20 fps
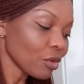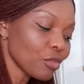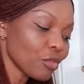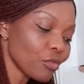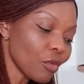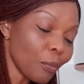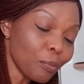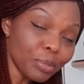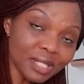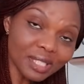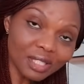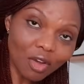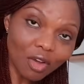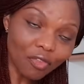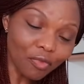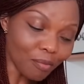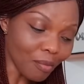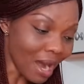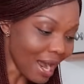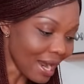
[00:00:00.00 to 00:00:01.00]
for peace
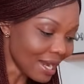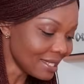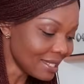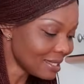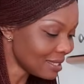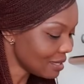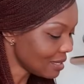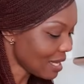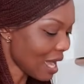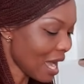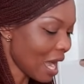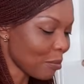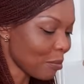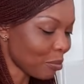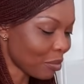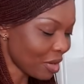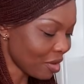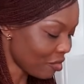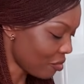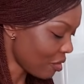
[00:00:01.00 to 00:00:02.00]
of mind, I
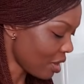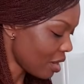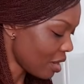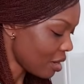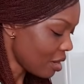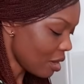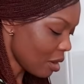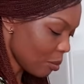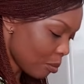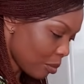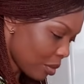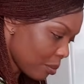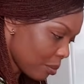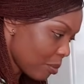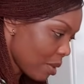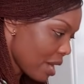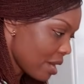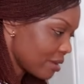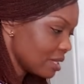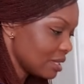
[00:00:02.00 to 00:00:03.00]
prefer
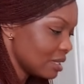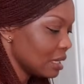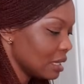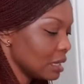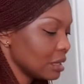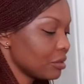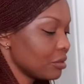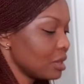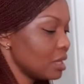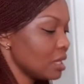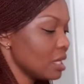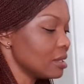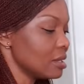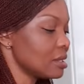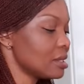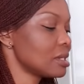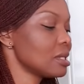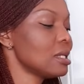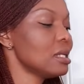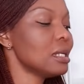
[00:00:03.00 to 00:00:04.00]
preparing the
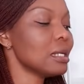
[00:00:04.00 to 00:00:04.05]
ingredients,